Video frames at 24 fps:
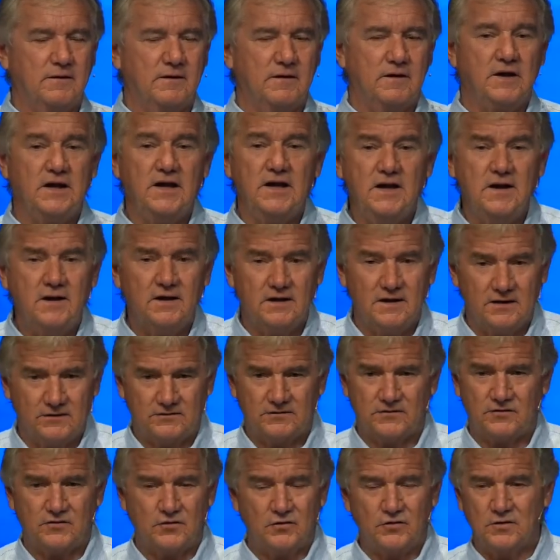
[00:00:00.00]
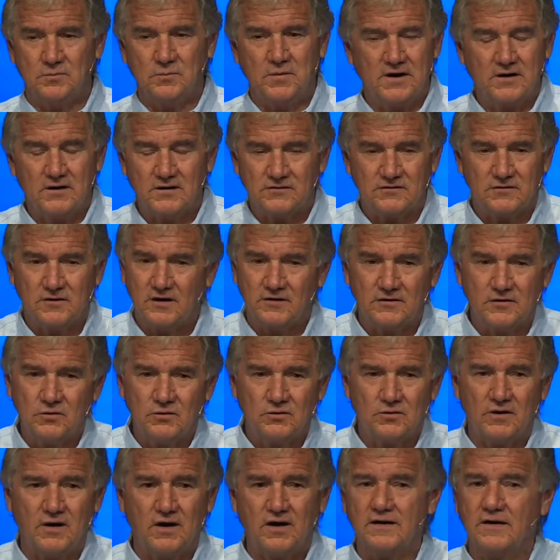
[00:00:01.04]
He instituted marriage, not you
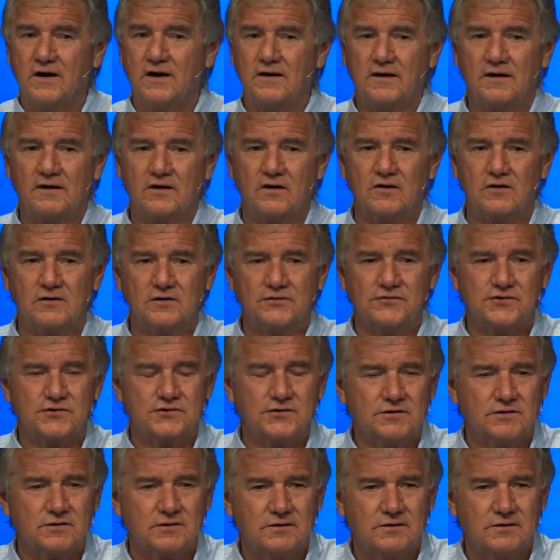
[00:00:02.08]
or I, not our culture.